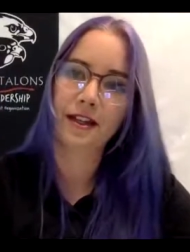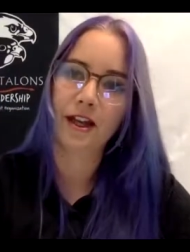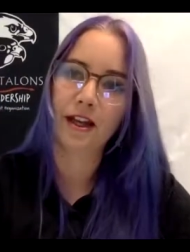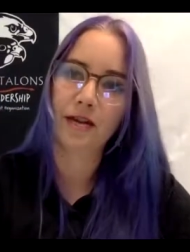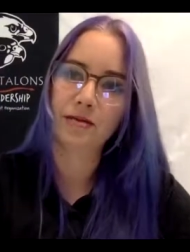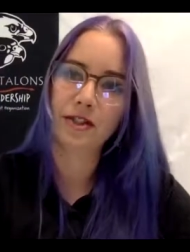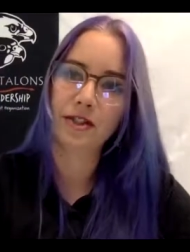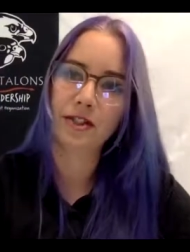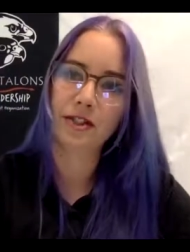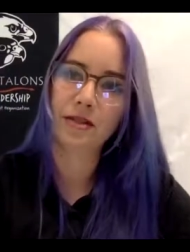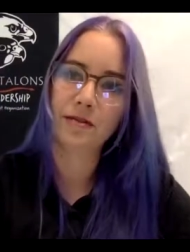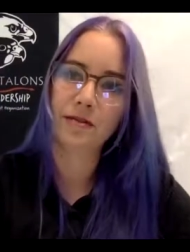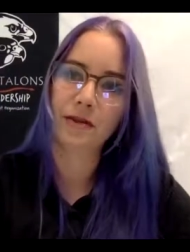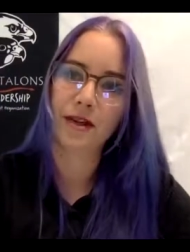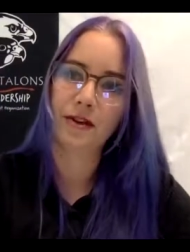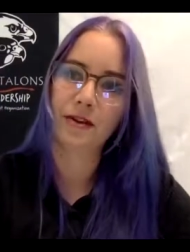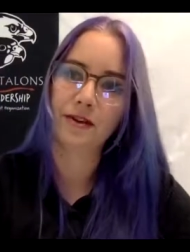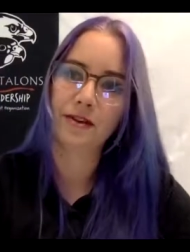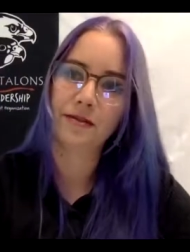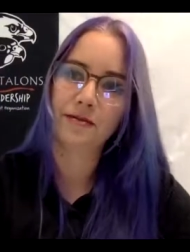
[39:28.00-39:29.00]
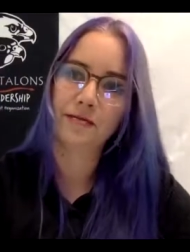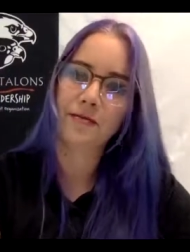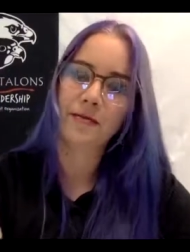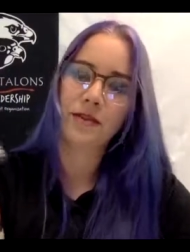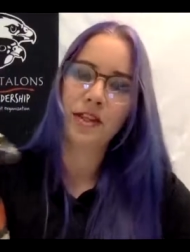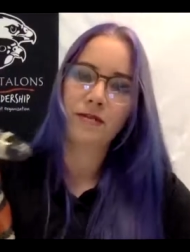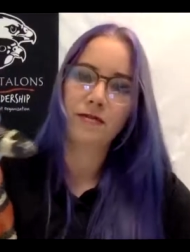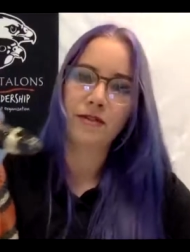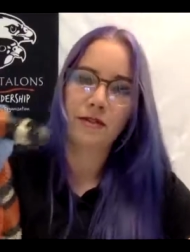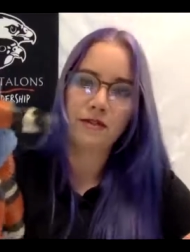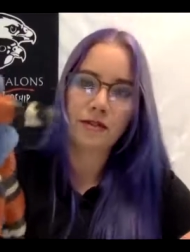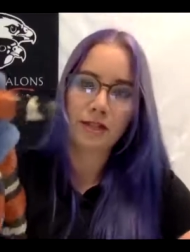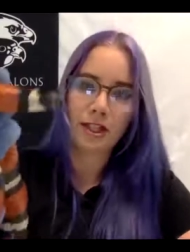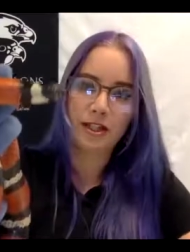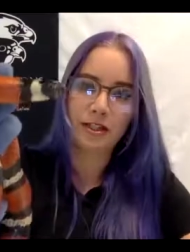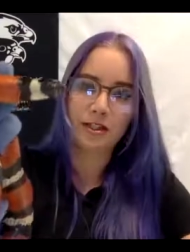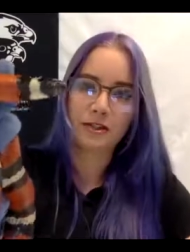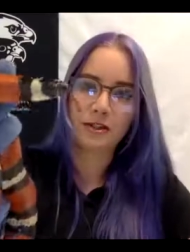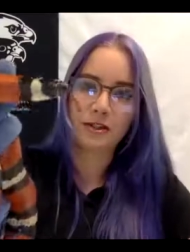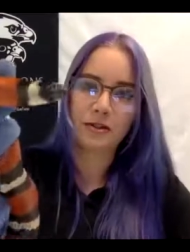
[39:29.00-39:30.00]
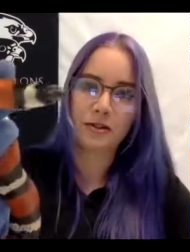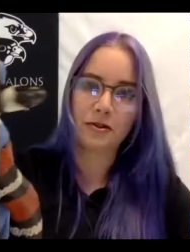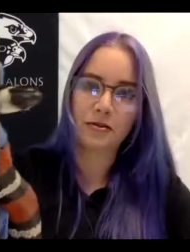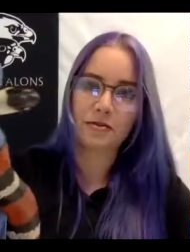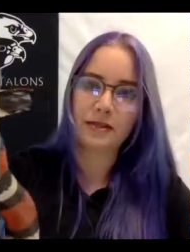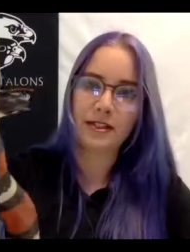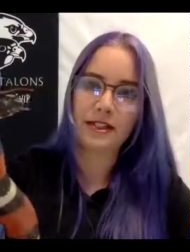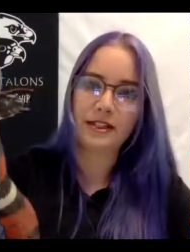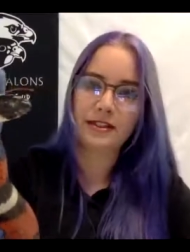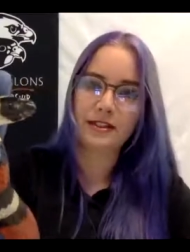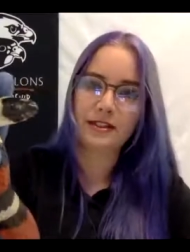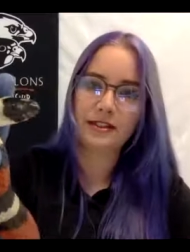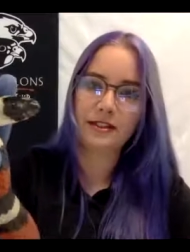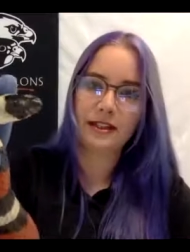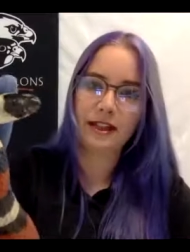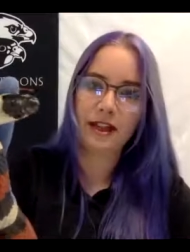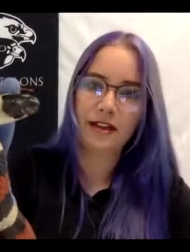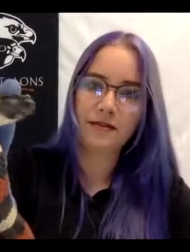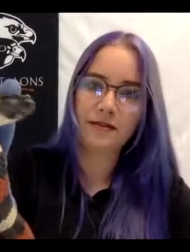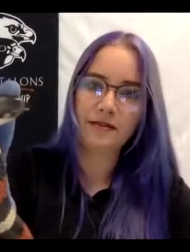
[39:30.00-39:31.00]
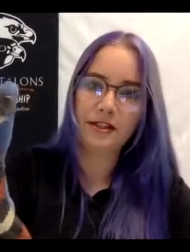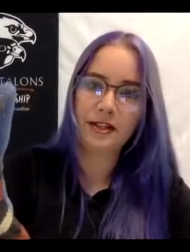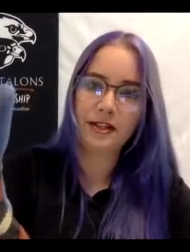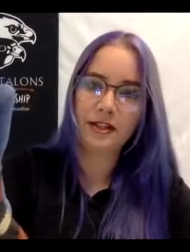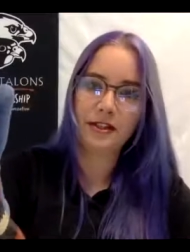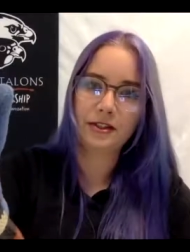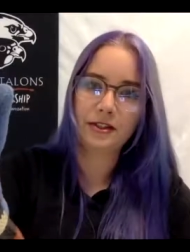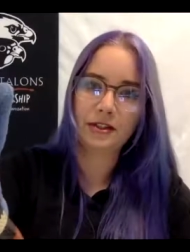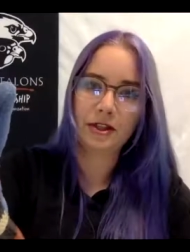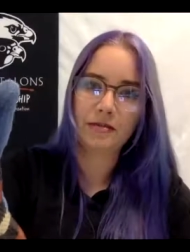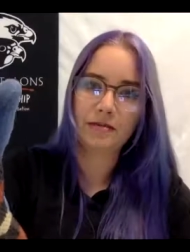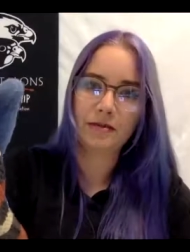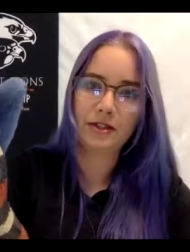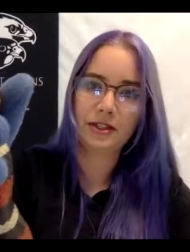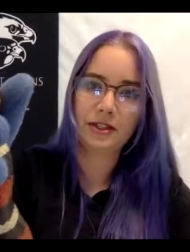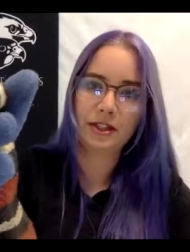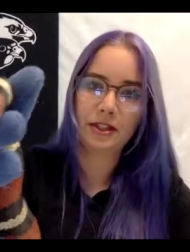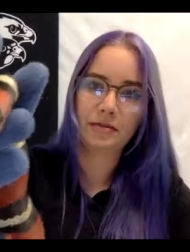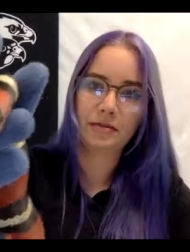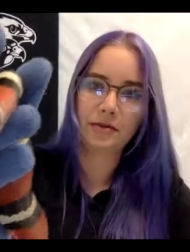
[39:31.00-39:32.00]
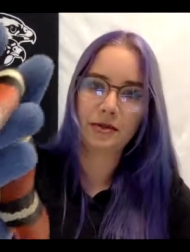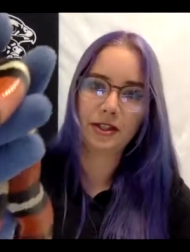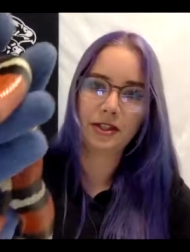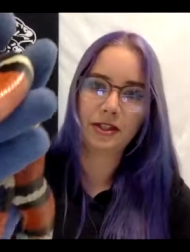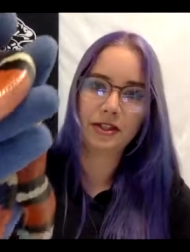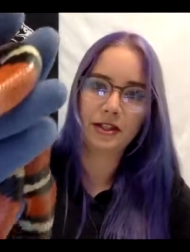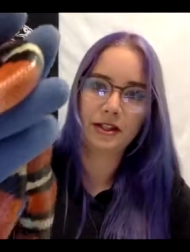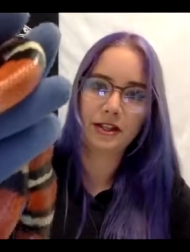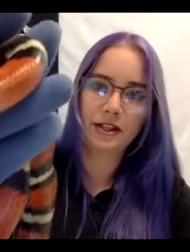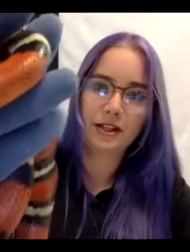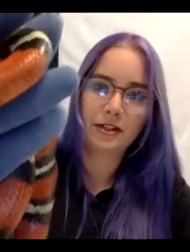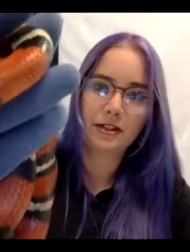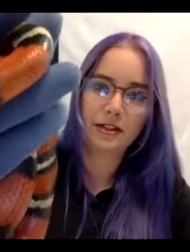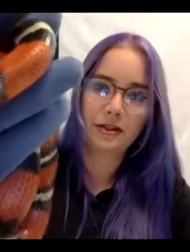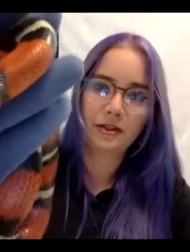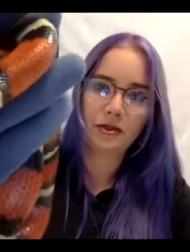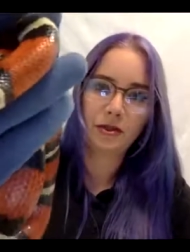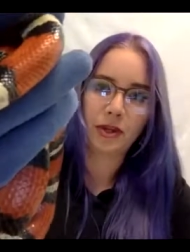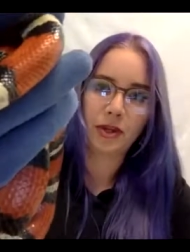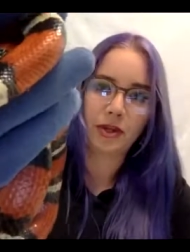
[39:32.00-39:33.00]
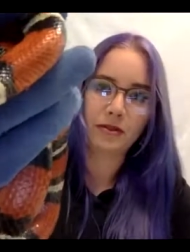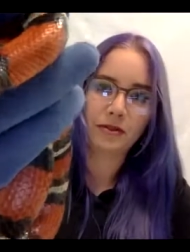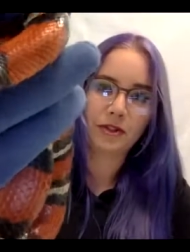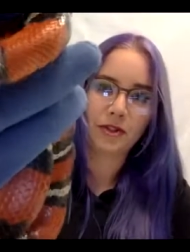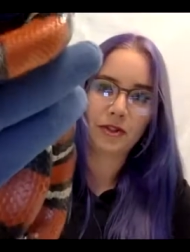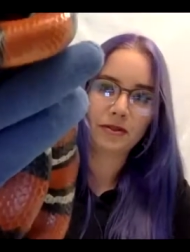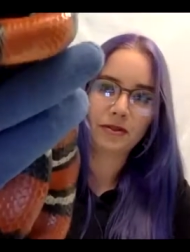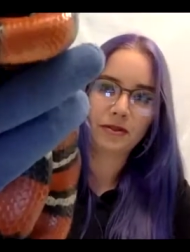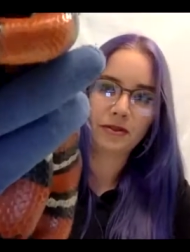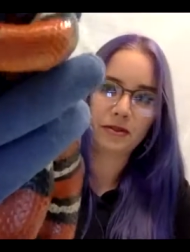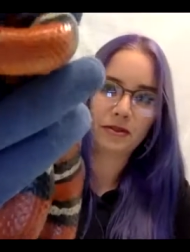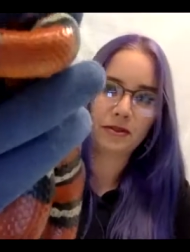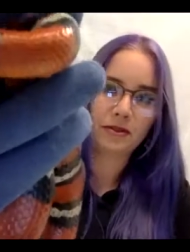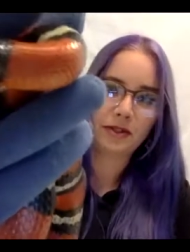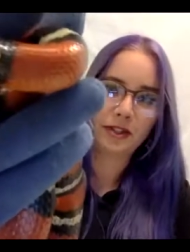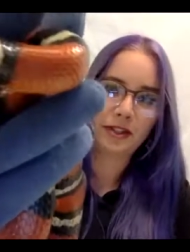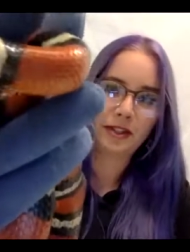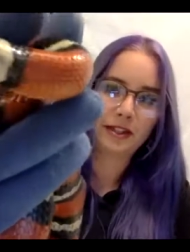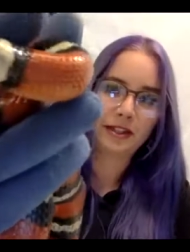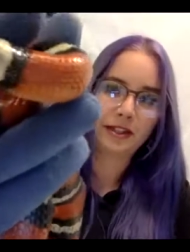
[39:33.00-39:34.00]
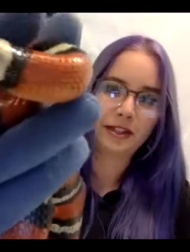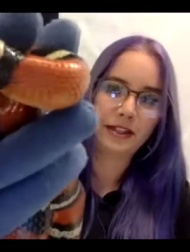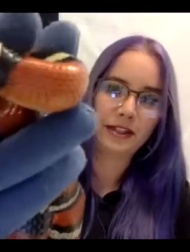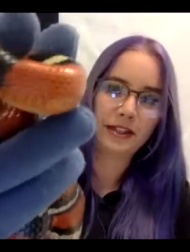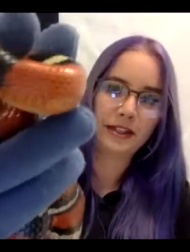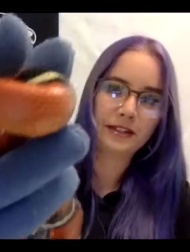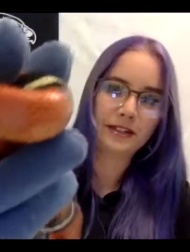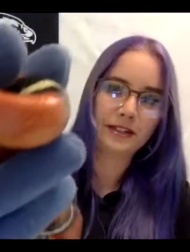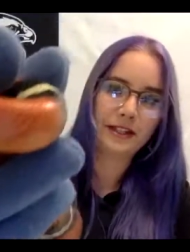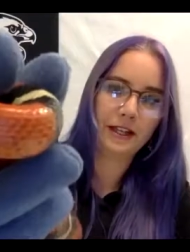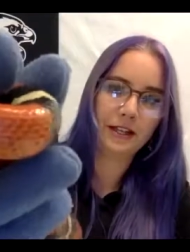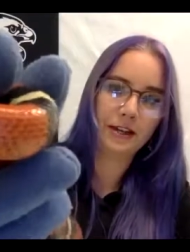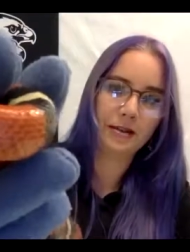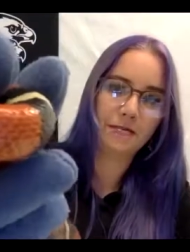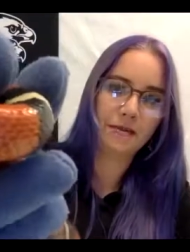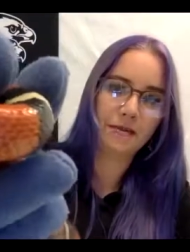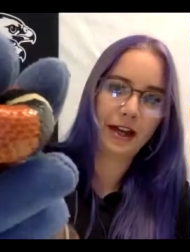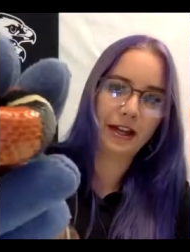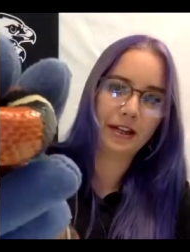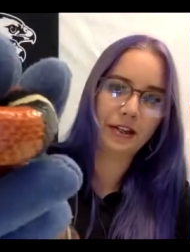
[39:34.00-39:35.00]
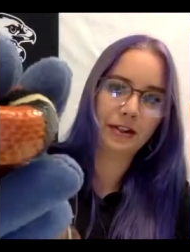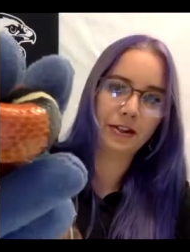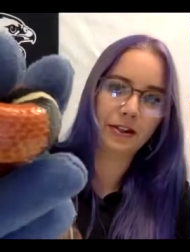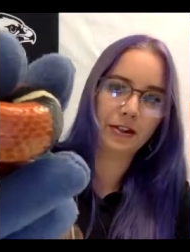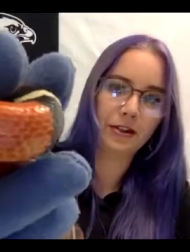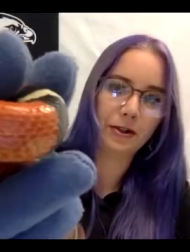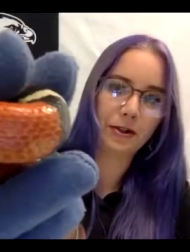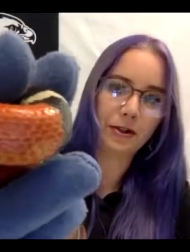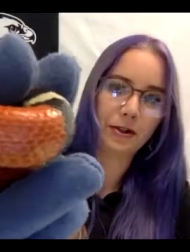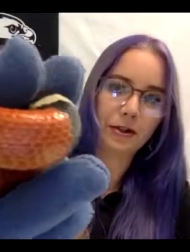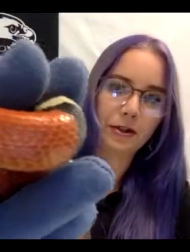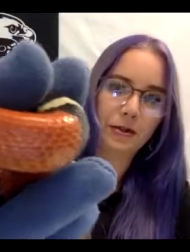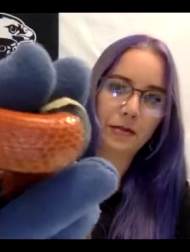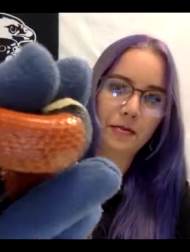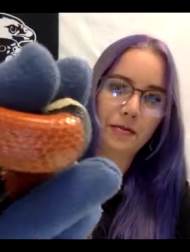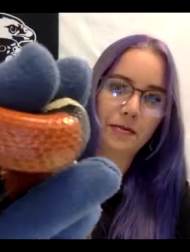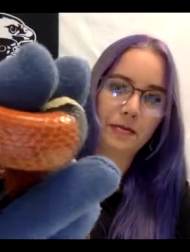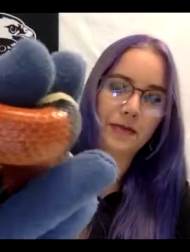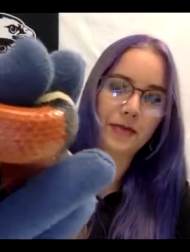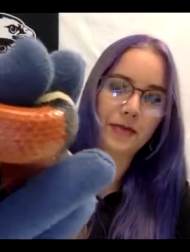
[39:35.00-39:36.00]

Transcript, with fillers: um, just about 15 so minutes left. So I'm just going to put Soy up here so you can say goodbye to her. So